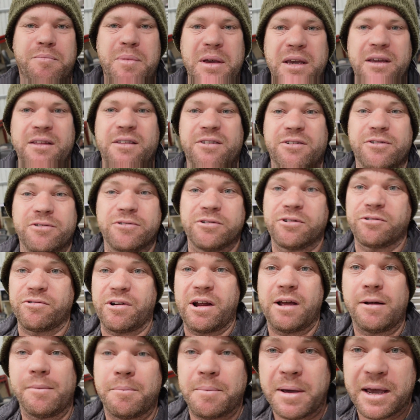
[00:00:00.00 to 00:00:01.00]
been through and
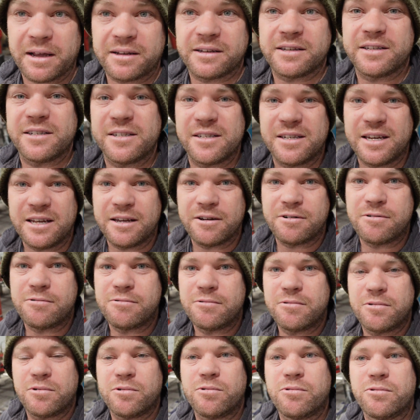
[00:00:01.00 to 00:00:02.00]
ground back to steel
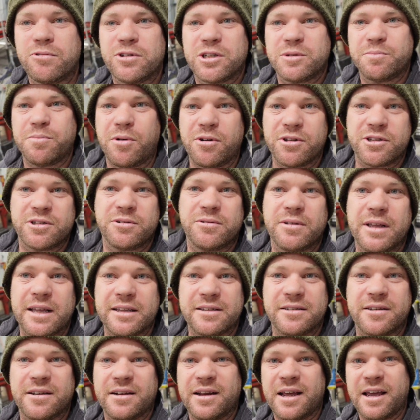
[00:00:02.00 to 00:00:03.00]
all the spots
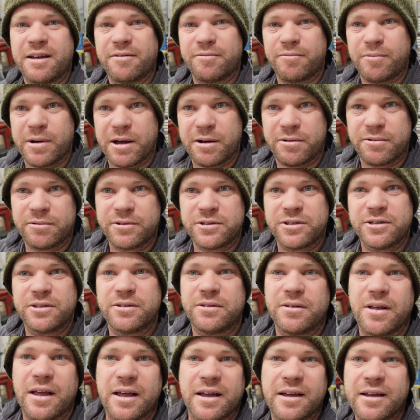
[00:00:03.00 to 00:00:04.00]
that's going to have welds
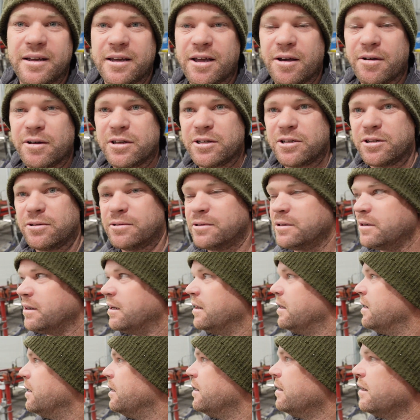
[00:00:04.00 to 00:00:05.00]
going to it,
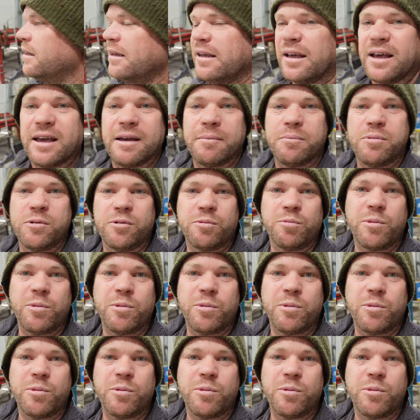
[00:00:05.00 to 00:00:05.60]
and put